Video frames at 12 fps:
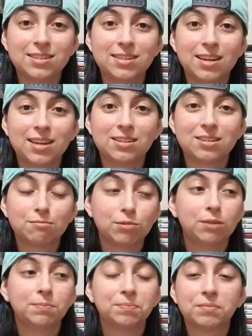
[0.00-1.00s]
and says,
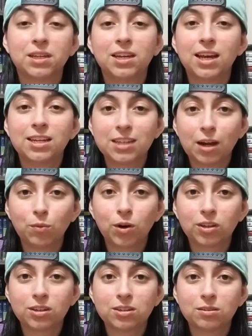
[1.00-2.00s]
well, it's not
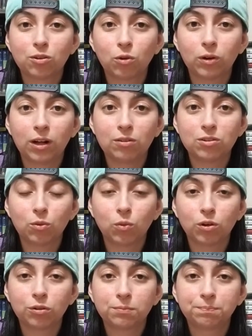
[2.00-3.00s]
worth it to throw it out to the
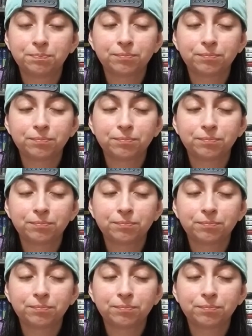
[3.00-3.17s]
world.